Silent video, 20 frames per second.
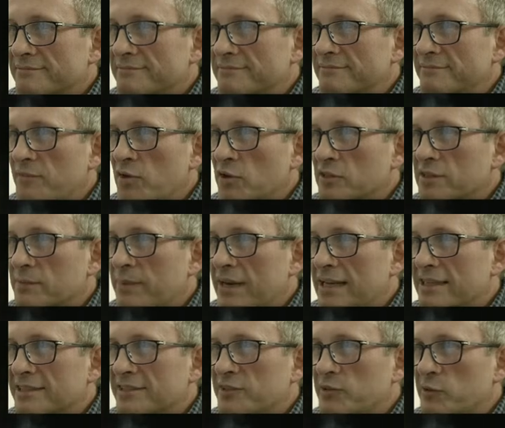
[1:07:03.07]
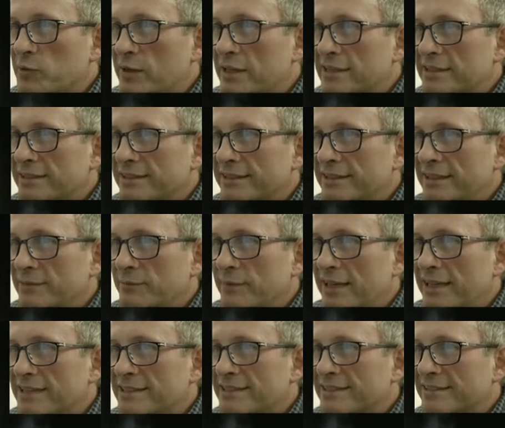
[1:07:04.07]
Not a pleasant noise, even when
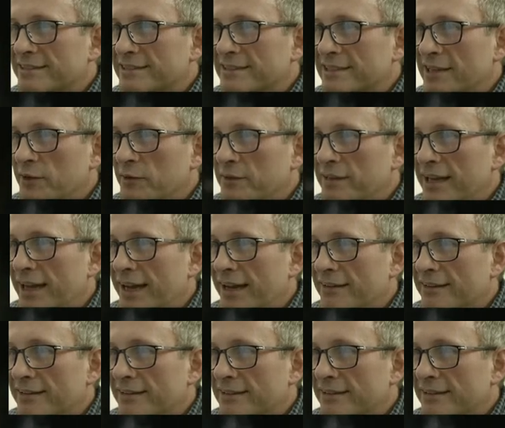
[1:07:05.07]
it's slowed down.